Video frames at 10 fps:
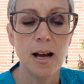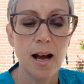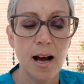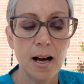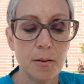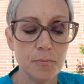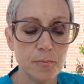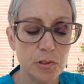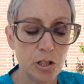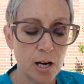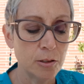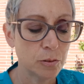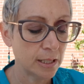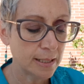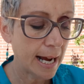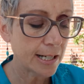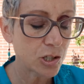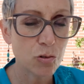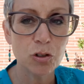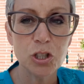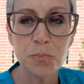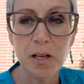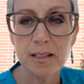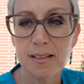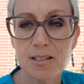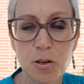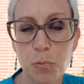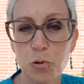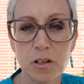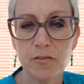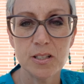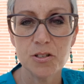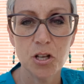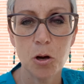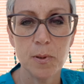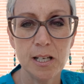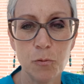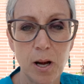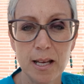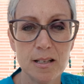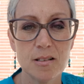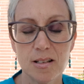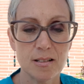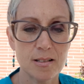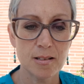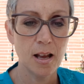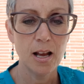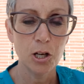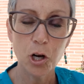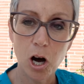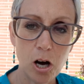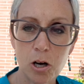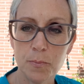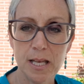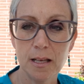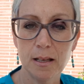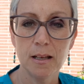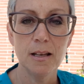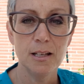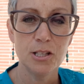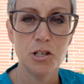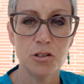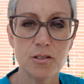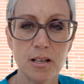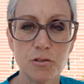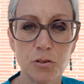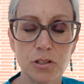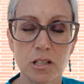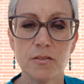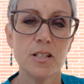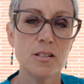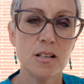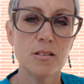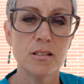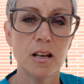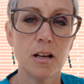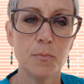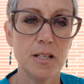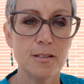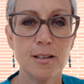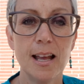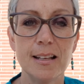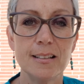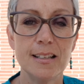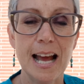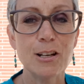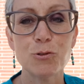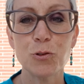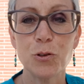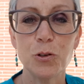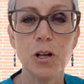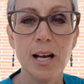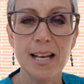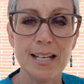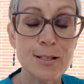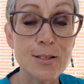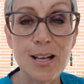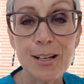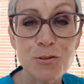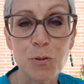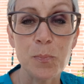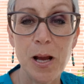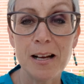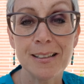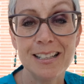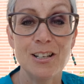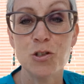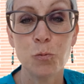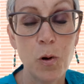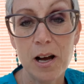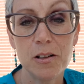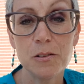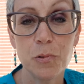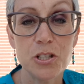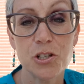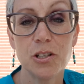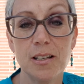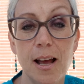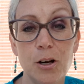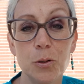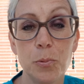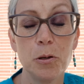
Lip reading: not only natural but supportive in so many ways, it's calming to your central nervous system. It's a natural insect repellent as well, which could help